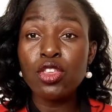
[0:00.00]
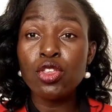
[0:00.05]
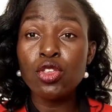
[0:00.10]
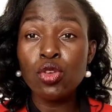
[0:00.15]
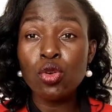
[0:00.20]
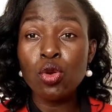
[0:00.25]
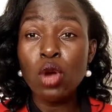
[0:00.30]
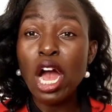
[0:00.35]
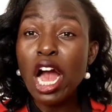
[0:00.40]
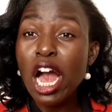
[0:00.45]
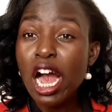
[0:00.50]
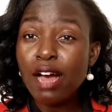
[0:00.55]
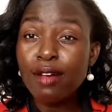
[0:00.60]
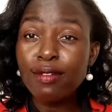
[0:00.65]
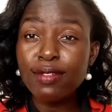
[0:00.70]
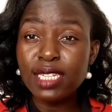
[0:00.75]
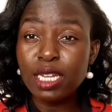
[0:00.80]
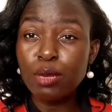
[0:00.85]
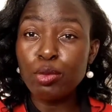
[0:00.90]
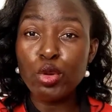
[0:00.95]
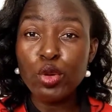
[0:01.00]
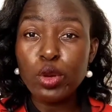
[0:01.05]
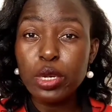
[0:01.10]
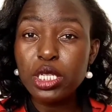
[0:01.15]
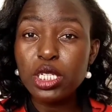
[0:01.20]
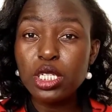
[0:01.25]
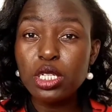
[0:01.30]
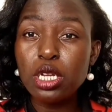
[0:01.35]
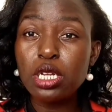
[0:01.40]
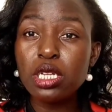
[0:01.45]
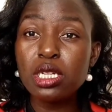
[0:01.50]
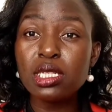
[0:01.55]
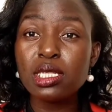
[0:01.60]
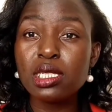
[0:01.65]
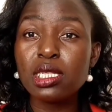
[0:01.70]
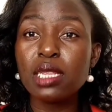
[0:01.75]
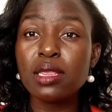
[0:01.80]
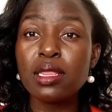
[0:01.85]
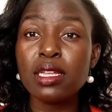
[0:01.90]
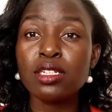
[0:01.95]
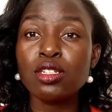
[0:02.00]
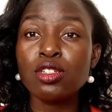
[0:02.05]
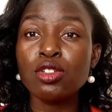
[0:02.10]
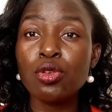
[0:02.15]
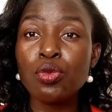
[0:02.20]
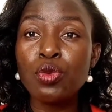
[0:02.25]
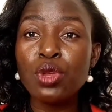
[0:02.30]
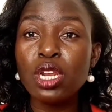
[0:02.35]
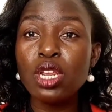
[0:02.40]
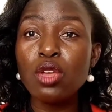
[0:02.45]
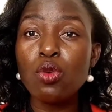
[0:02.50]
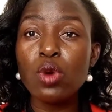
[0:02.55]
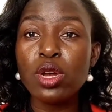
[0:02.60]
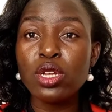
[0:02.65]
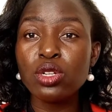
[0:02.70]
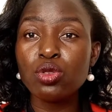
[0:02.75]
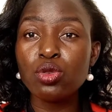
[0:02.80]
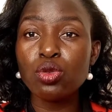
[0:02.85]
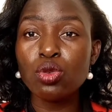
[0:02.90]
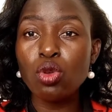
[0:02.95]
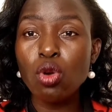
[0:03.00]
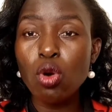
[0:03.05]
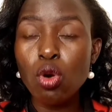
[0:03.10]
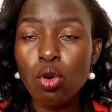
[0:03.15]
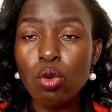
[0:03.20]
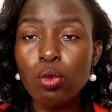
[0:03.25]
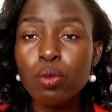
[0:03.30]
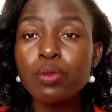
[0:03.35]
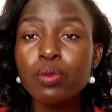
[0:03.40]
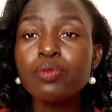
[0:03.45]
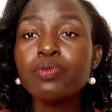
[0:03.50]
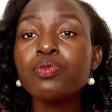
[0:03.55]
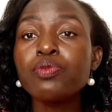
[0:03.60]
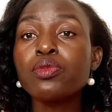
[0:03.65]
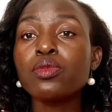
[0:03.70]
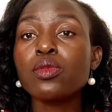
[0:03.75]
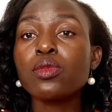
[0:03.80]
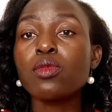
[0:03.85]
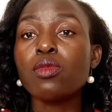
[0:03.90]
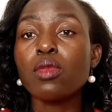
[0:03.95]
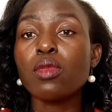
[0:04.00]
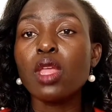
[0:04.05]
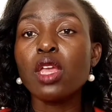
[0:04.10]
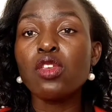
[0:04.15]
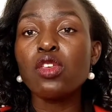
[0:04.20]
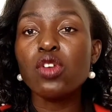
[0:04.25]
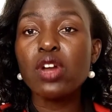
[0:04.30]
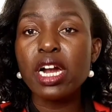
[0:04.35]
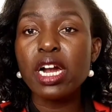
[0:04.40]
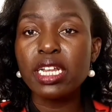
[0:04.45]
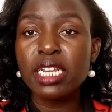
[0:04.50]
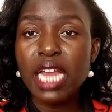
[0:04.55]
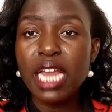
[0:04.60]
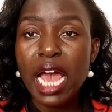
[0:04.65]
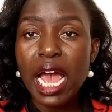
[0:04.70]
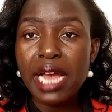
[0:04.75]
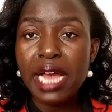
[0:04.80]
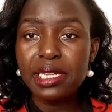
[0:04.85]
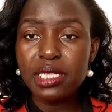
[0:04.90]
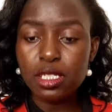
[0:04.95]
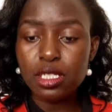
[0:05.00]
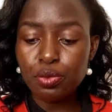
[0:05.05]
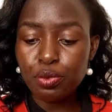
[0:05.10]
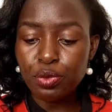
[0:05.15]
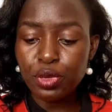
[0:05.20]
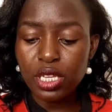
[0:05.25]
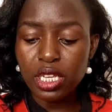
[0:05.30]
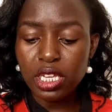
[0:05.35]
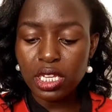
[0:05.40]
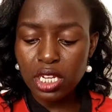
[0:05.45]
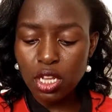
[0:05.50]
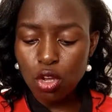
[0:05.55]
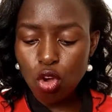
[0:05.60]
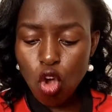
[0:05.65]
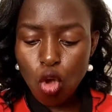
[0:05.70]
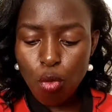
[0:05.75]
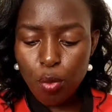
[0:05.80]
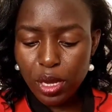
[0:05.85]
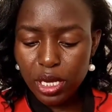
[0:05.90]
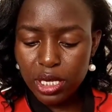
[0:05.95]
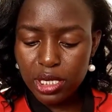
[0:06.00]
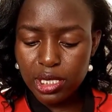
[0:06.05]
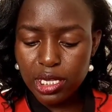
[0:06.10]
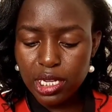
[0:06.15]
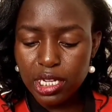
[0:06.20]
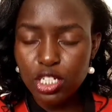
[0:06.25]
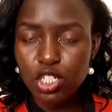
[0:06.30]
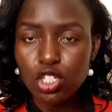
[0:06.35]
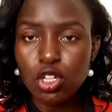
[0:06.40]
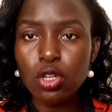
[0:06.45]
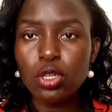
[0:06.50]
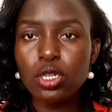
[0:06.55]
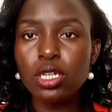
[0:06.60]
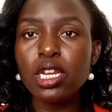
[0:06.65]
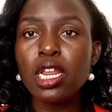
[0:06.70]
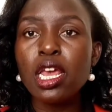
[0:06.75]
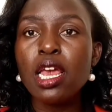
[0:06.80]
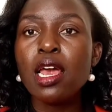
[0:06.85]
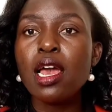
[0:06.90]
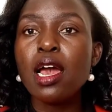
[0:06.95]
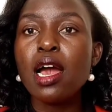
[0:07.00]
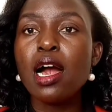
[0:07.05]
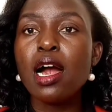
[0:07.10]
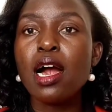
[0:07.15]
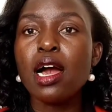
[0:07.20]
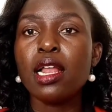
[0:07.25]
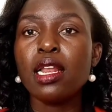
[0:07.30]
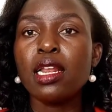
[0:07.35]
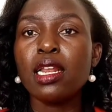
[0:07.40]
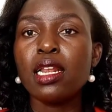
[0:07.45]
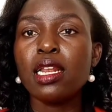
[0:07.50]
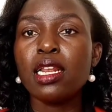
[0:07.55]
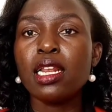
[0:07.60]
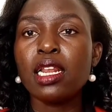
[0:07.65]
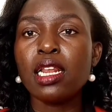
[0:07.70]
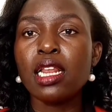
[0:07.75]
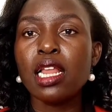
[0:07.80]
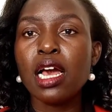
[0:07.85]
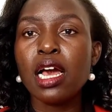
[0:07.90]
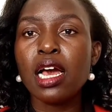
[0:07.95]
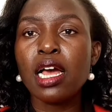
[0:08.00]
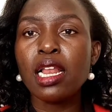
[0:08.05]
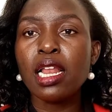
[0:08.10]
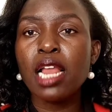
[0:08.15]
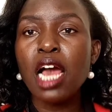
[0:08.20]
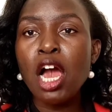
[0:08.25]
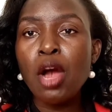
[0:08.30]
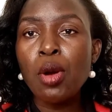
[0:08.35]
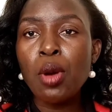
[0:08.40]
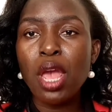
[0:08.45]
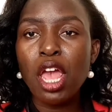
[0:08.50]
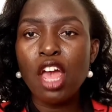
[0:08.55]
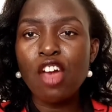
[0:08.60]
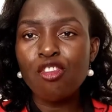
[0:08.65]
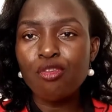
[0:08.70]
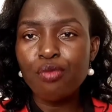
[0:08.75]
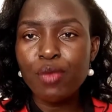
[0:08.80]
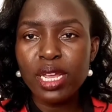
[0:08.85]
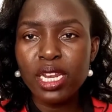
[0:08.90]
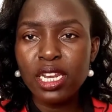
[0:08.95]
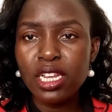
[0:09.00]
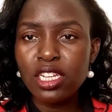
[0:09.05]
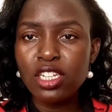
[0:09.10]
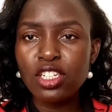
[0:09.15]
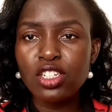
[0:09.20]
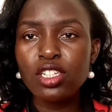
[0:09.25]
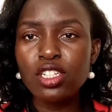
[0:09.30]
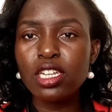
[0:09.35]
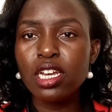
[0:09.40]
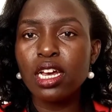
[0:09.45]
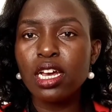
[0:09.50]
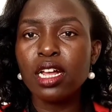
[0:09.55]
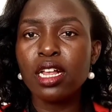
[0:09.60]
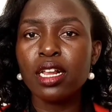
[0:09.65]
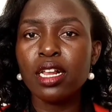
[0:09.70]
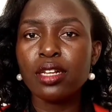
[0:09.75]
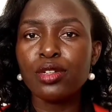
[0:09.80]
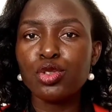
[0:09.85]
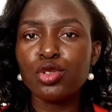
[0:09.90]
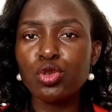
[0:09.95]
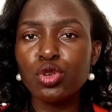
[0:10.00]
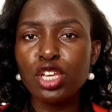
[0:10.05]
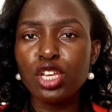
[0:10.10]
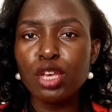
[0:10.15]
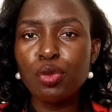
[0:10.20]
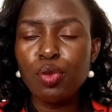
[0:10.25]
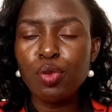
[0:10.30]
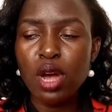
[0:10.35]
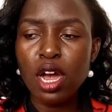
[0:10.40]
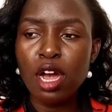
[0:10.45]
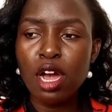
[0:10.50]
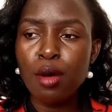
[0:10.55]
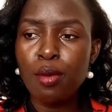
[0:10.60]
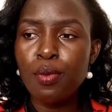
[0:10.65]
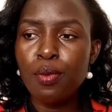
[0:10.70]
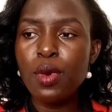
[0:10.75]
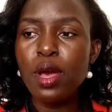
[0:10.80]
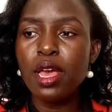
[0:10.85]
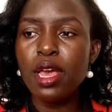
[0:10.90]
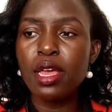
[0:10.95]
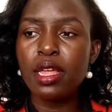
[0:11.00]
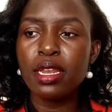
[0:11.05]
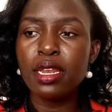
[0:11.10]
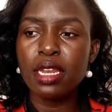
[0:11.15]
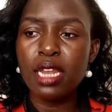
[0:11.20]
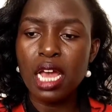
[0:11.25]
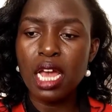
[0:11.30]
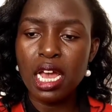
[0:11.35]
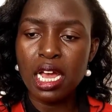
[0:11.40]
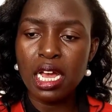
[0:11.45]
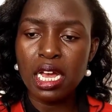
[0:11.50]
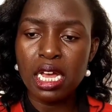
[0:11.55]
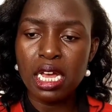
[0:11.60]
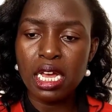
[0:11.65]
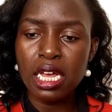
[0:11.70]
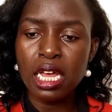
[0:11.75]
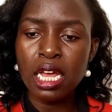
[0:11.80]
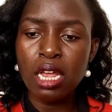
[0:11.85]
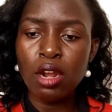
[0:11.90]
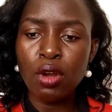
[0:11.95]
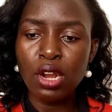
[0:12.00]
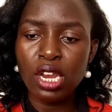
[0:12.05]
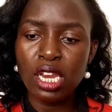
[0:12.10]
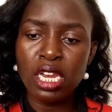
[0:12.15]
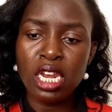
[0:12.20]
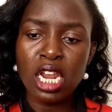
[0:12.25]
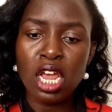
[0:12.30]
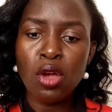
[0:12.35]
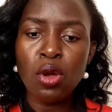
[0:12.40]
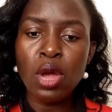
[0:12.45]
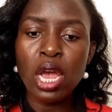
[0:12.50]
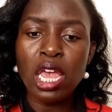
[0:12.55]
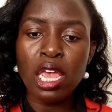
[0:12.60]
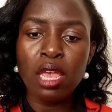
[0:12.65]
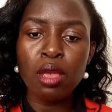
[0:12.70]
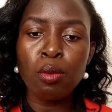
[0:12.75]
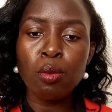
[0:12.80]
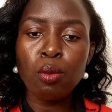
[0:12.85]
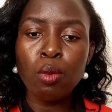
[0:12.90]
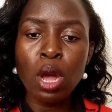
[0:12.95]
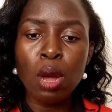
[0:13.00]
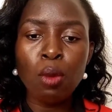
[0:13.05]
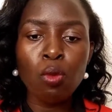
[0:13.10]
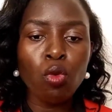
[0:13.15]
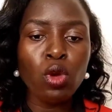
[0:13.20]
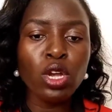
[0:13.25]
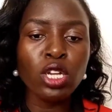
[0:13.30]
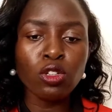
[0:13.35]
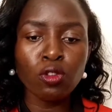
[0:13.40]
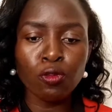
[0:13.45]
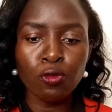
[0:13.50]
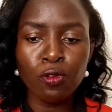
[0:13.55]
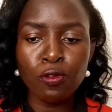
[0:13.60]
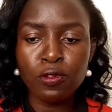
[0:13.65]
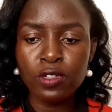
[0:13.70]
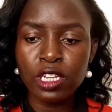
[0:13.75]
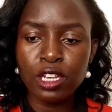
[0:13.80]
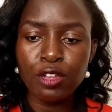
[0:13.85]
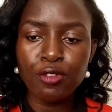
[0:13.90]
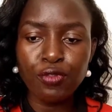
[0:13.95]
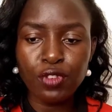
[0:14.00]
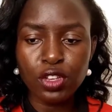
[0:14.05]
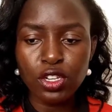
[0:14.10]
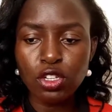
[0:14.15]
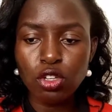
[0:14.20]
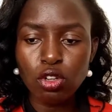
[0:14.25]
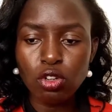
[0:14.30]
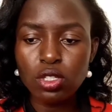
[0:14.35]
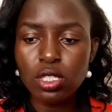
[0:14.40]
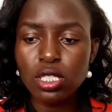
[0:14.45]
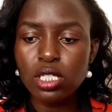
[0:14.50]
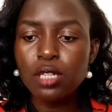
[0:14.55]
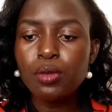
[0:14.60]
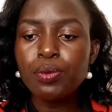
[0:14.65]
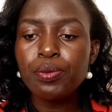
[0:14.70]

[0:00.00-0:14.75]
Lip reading: you have some questions that you really want to know, you can ask me in the comment section. How I have managed to keep up, and right now I'm going to 50 videos,